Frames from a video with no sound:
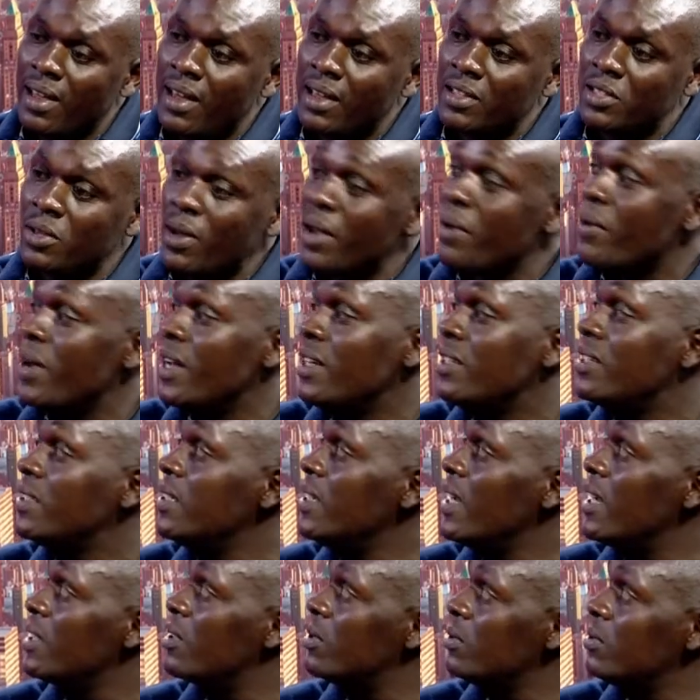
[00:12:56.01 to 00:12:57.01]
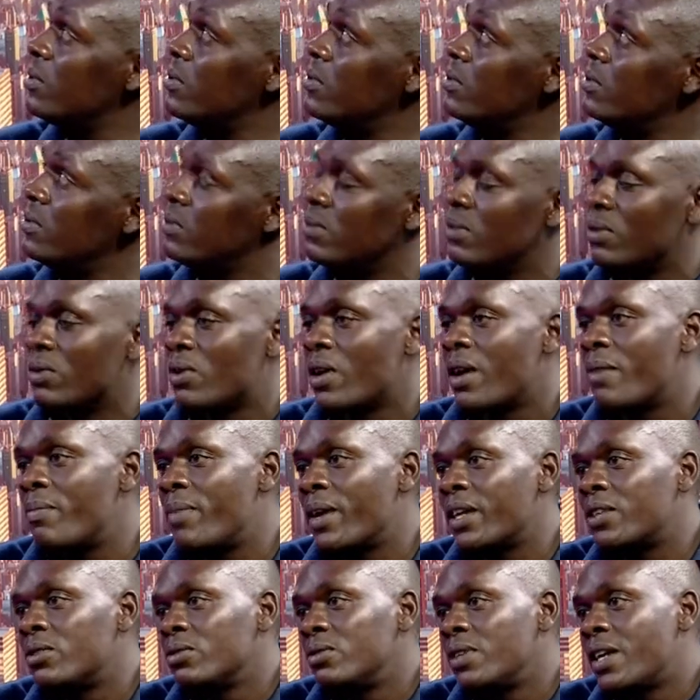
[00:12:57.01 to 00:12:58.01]
So I went here to,
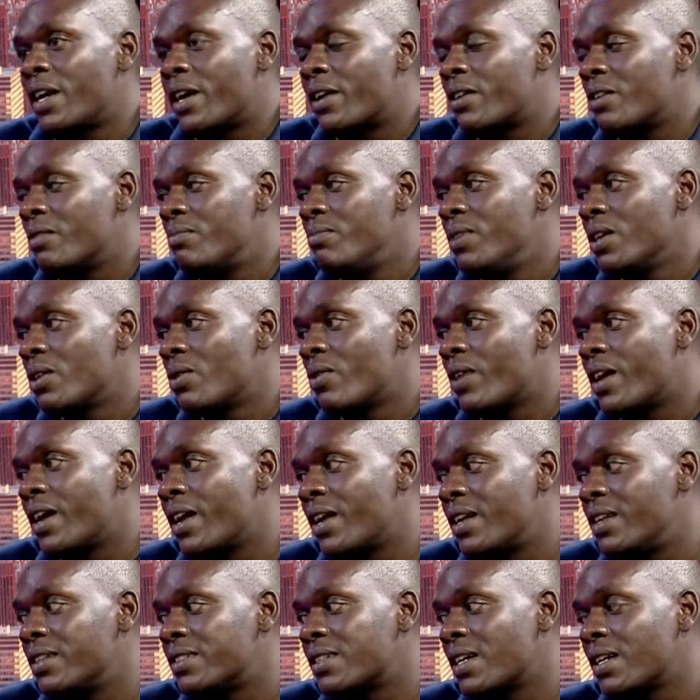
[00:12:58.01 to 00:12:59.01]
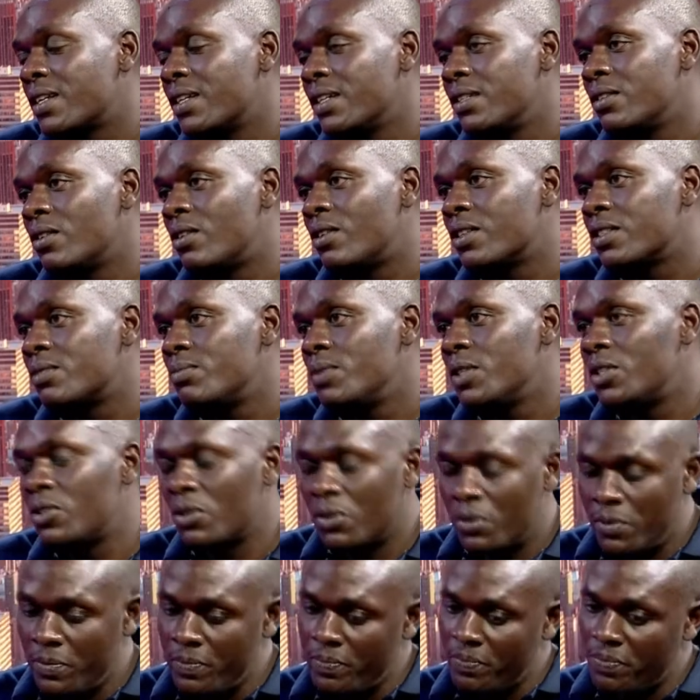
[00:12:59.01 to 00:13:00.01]
hapa tu Nairobi kwa certain
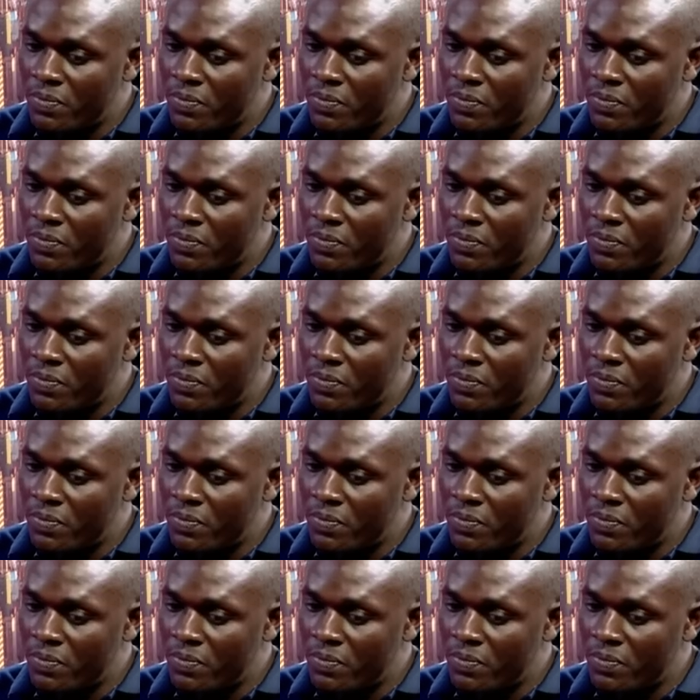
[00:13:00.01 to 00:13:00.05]
hospital,